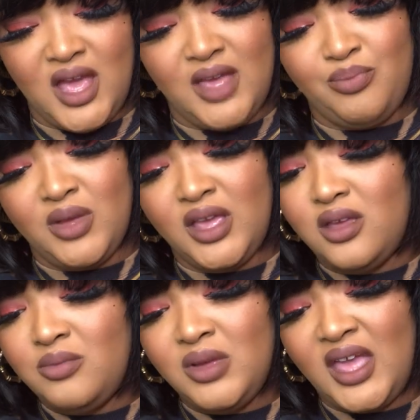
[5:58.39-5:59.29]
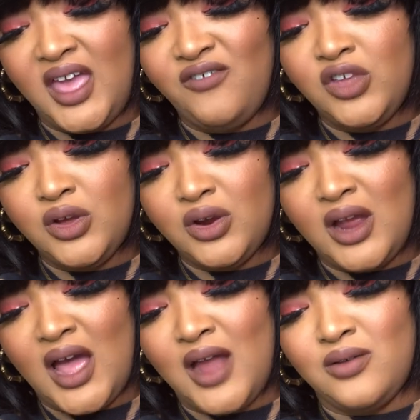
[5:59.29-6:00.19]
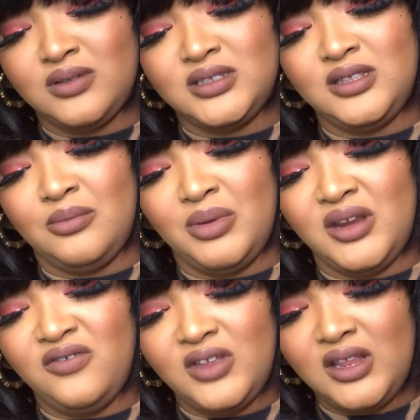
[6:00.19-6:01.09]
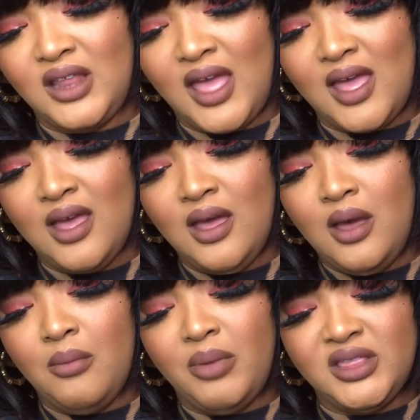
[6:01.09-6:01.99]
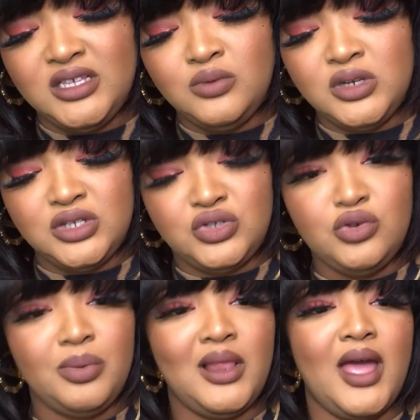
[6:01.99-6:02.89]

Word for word: it, it could be heavier. I don't see the benefit in that. But this one is super